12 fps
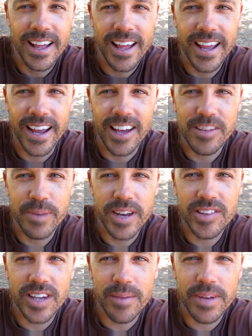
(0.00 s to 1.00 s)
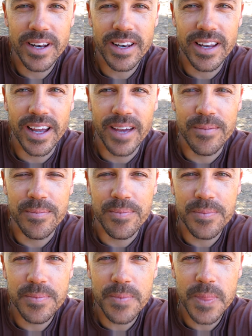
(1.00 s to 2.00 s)
Hey guys, Brent here. I'm in
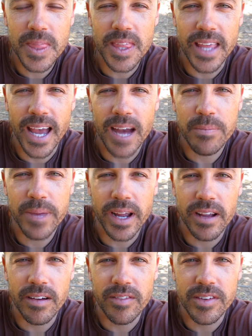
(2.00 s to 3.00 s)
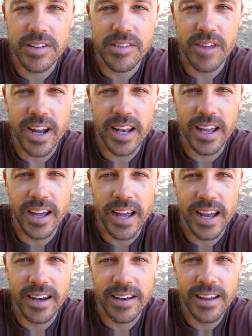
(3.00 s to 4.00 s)
the outback of Australia
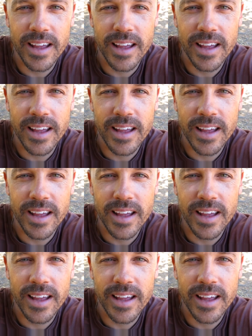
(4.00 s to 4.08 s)
and